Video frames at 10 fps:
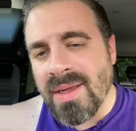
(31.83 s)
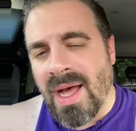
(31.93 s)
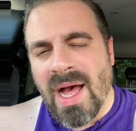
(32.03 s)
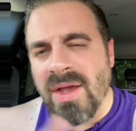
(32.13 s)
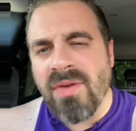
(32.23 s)

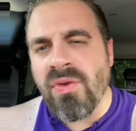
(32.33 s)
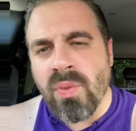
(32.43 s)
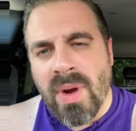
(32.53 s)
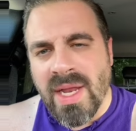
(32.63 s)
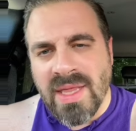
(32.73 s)
I'll give you
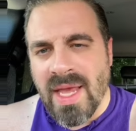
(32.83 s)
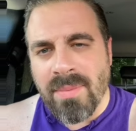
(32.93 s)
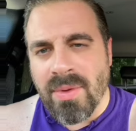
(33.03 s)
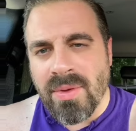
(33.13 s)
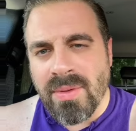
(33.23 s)
one
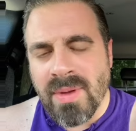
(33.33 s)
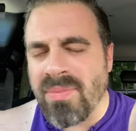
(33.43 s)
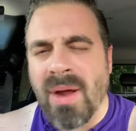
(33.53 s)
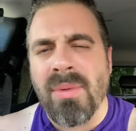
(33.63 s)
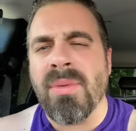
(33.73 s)
example, and
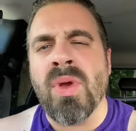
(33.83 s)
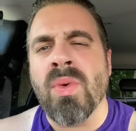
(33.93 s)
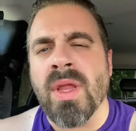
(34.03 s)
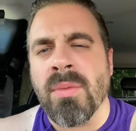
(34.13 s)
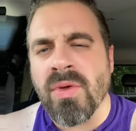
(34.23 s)
probably
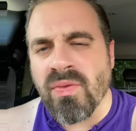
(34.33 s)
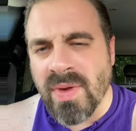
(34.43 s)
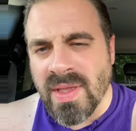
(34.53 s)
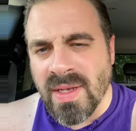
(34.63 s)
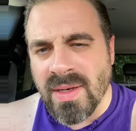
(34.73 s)
one of the most
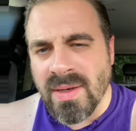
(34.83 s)
recent.